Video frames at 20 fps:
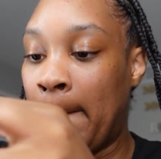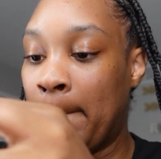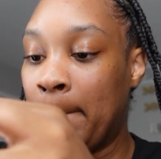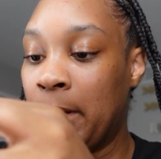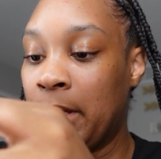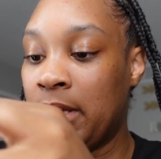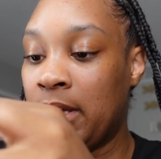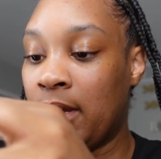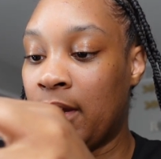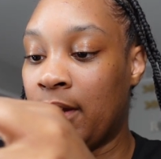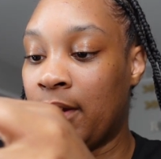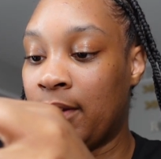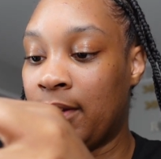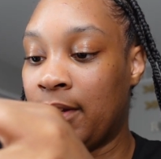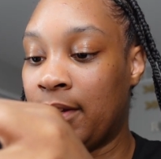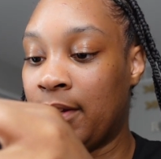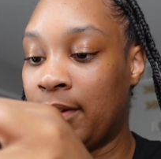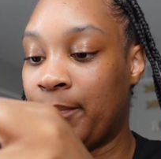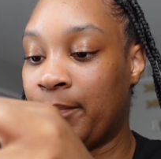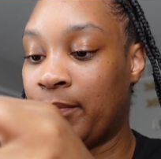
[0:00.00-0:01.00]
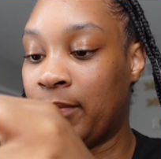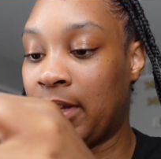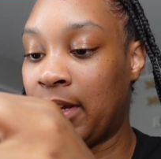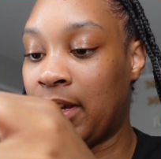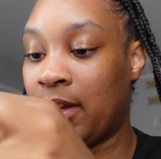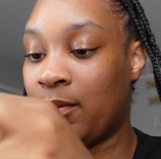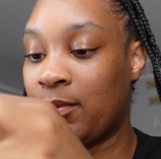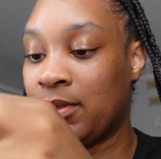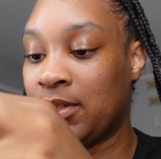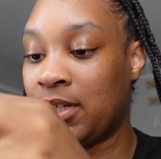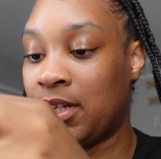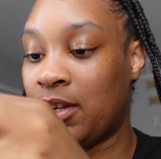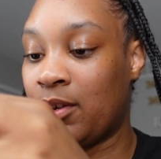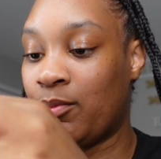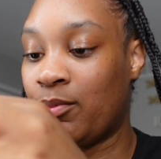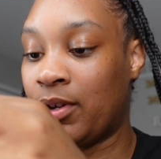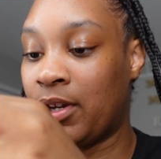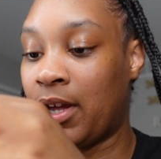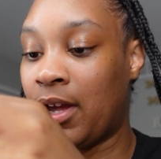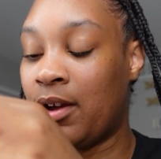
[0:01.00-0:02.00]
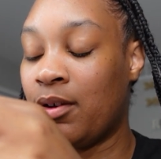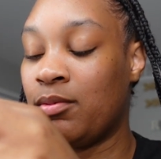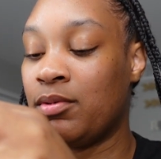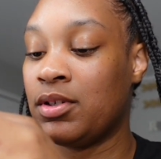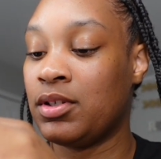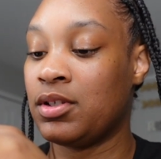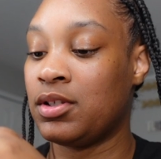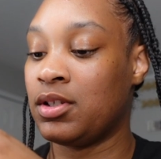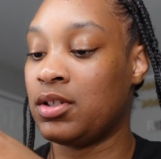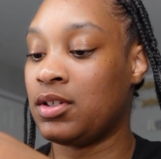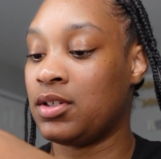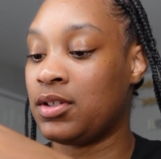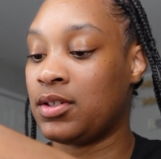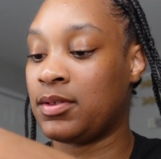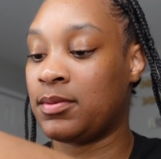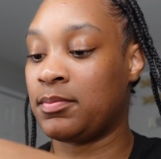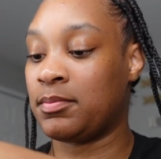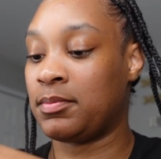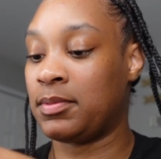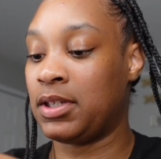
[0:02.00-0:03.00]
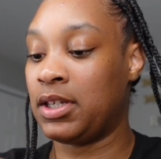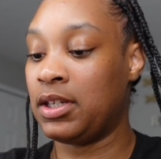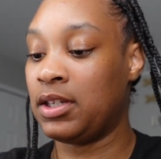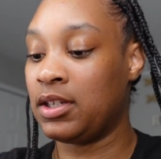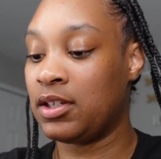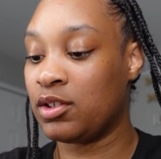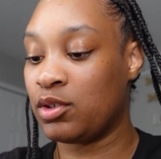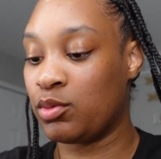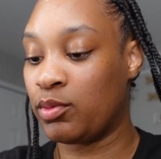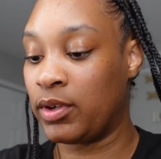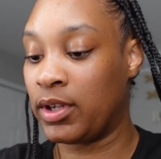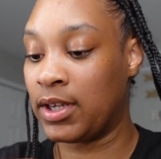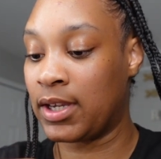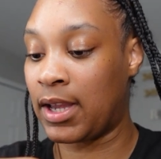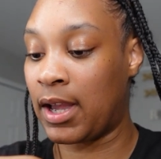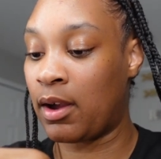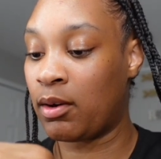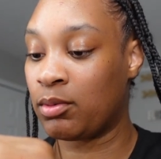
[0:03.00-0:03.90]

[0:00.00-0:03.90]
But yeah, like I was saying, when I was um, getting this wig,